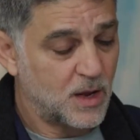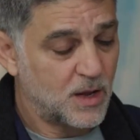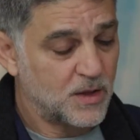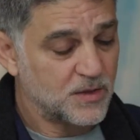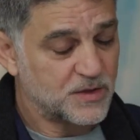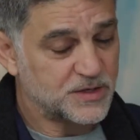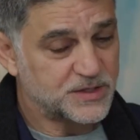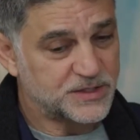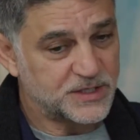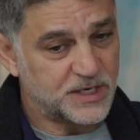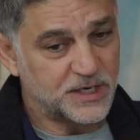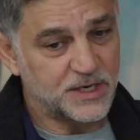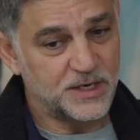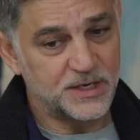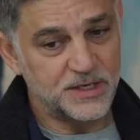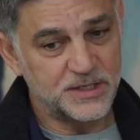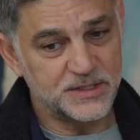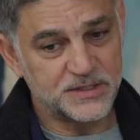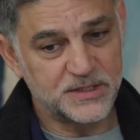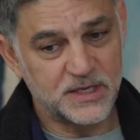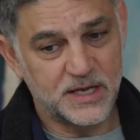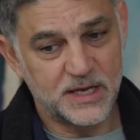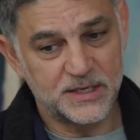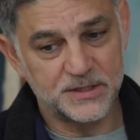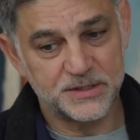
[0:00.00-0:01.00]
The second
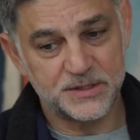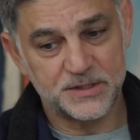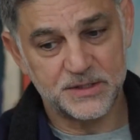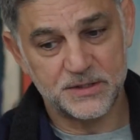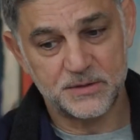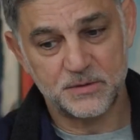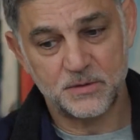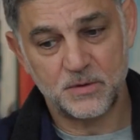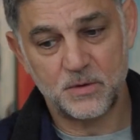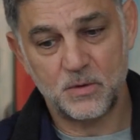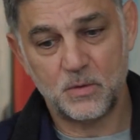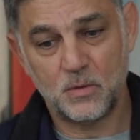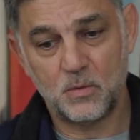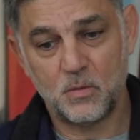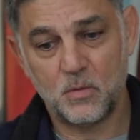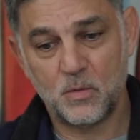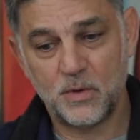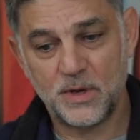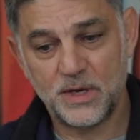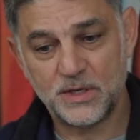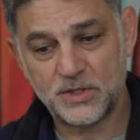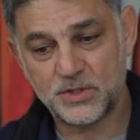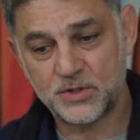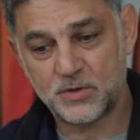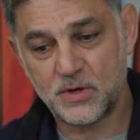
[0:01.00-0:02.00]
is that
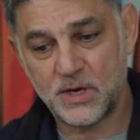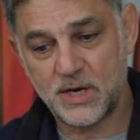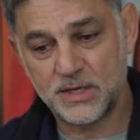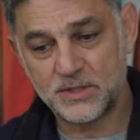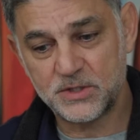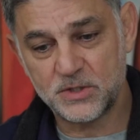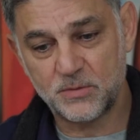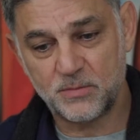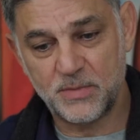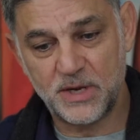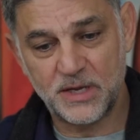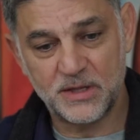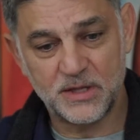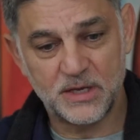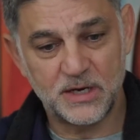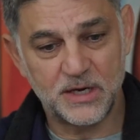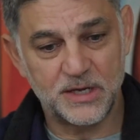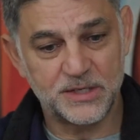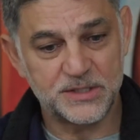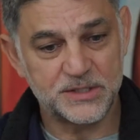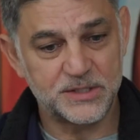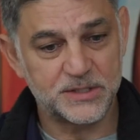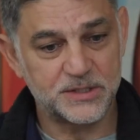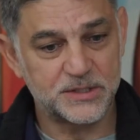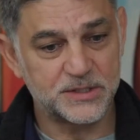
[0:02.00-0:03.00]
we try to make the
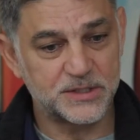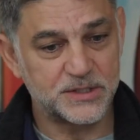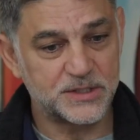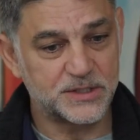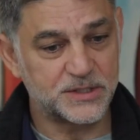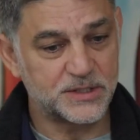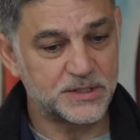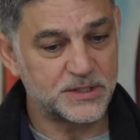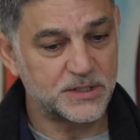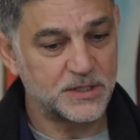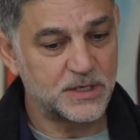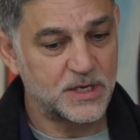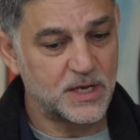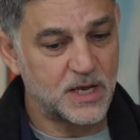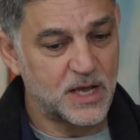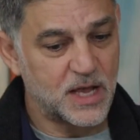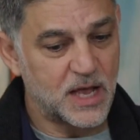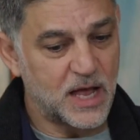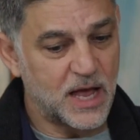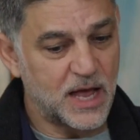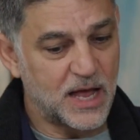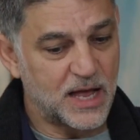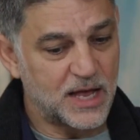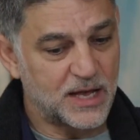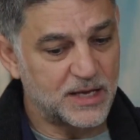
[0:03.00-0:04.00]
lessons
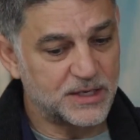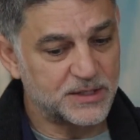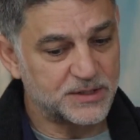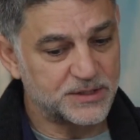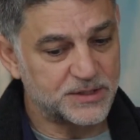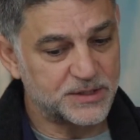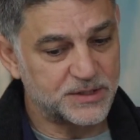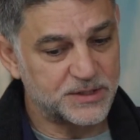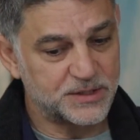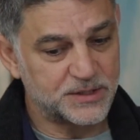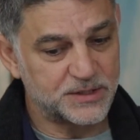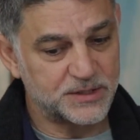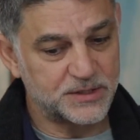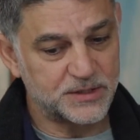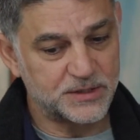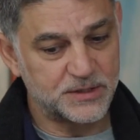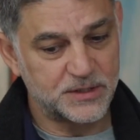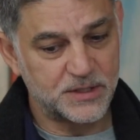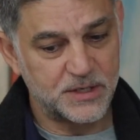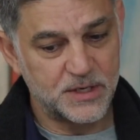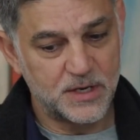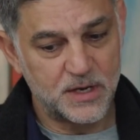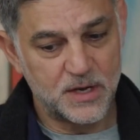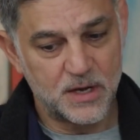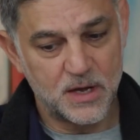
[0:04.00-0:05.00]
as
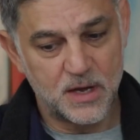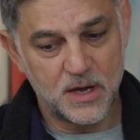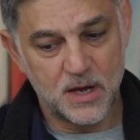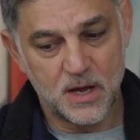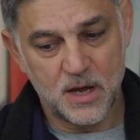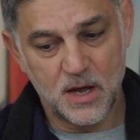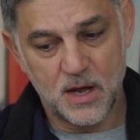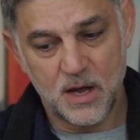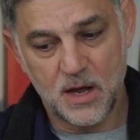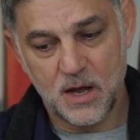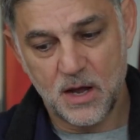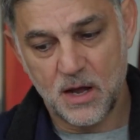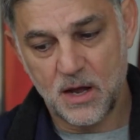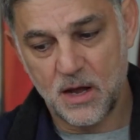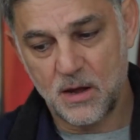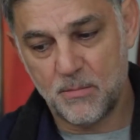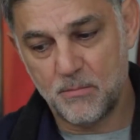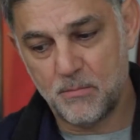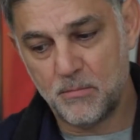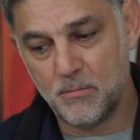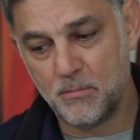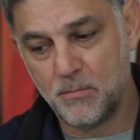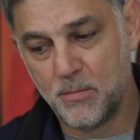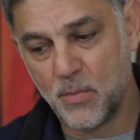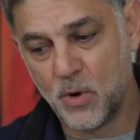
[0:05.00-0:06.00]

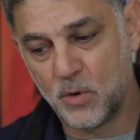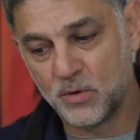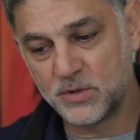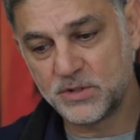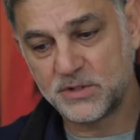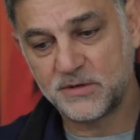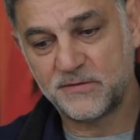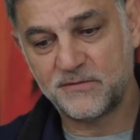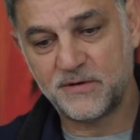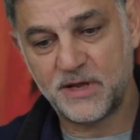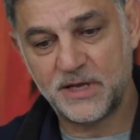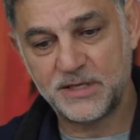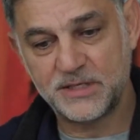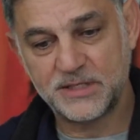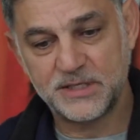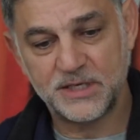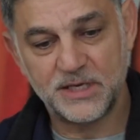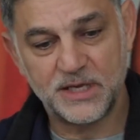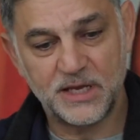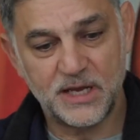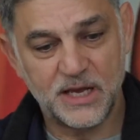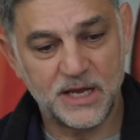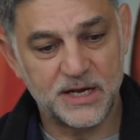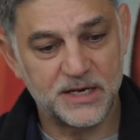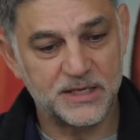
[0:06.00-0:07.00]

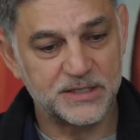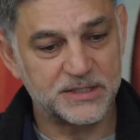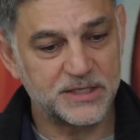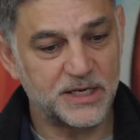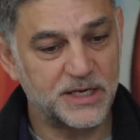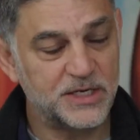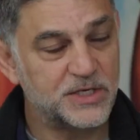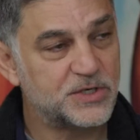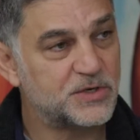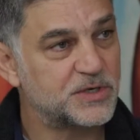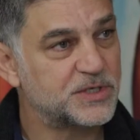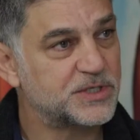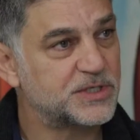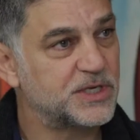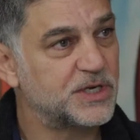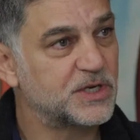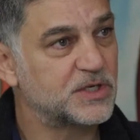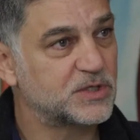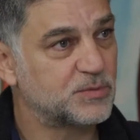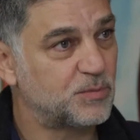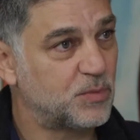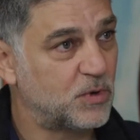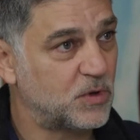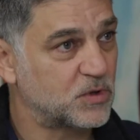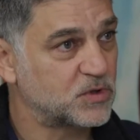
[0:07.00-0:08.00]
motivating and as interesting
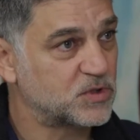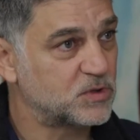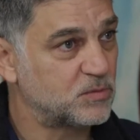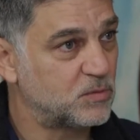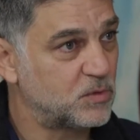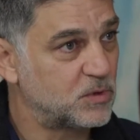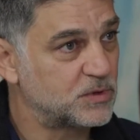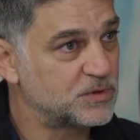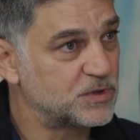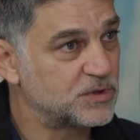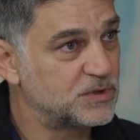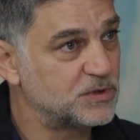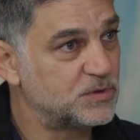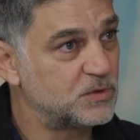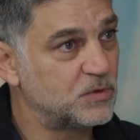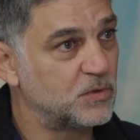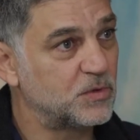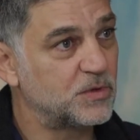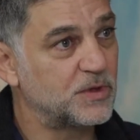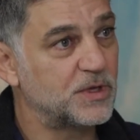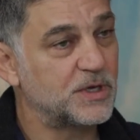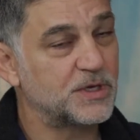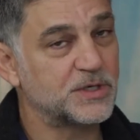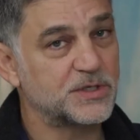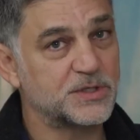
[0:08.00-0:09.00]
as possible. And to do
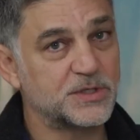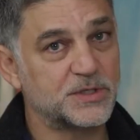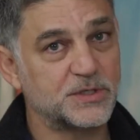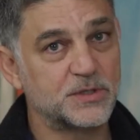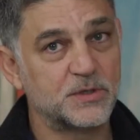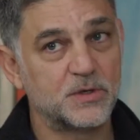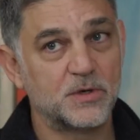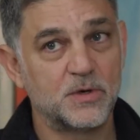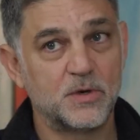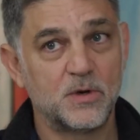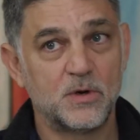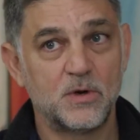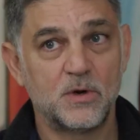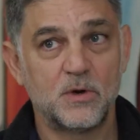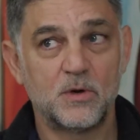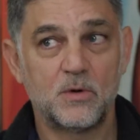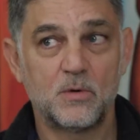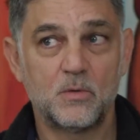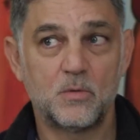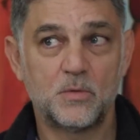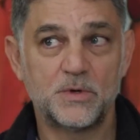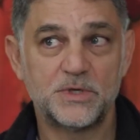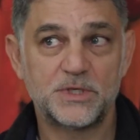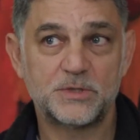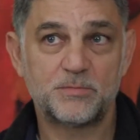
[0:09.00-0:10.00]
this,
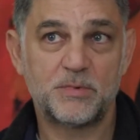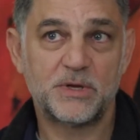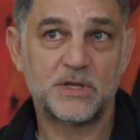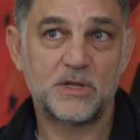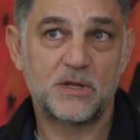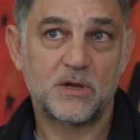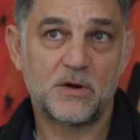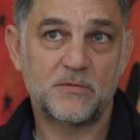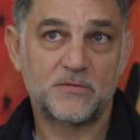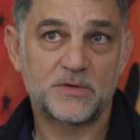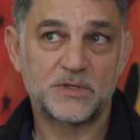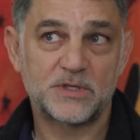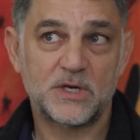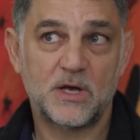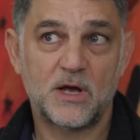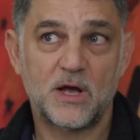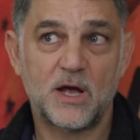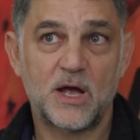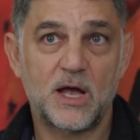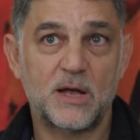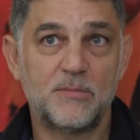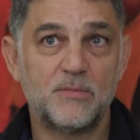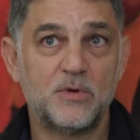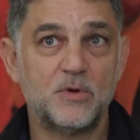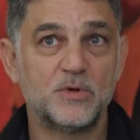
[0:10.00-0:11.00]
we spend a lot of
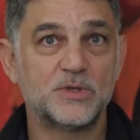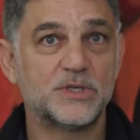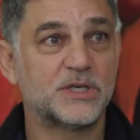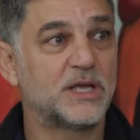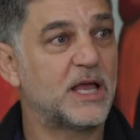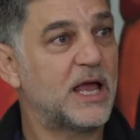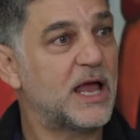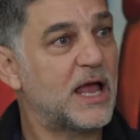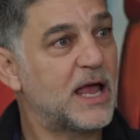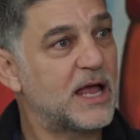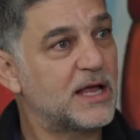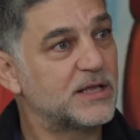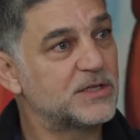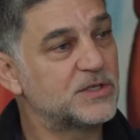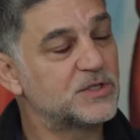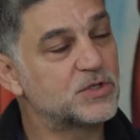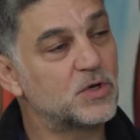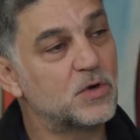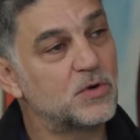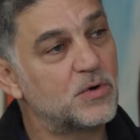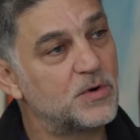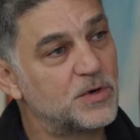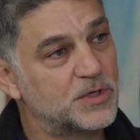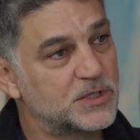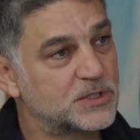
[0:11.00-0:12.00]
time using
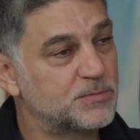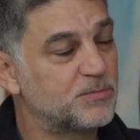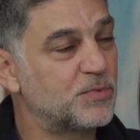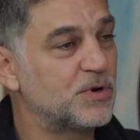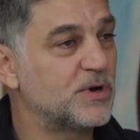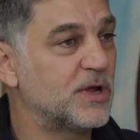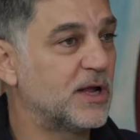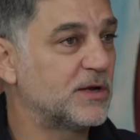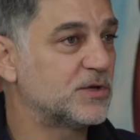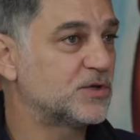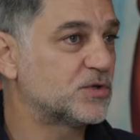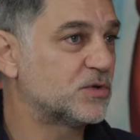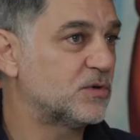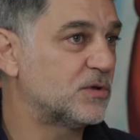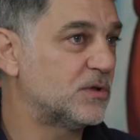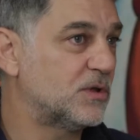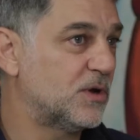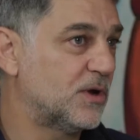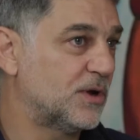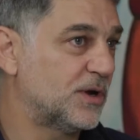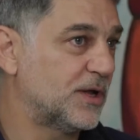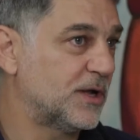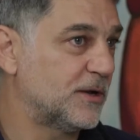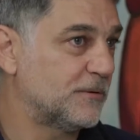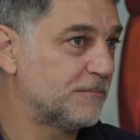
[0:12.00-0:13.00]
hands-on or experiential
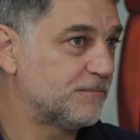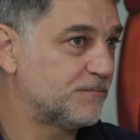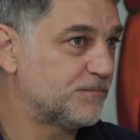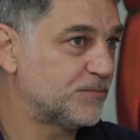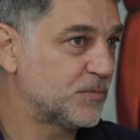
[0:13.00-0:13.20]
learning.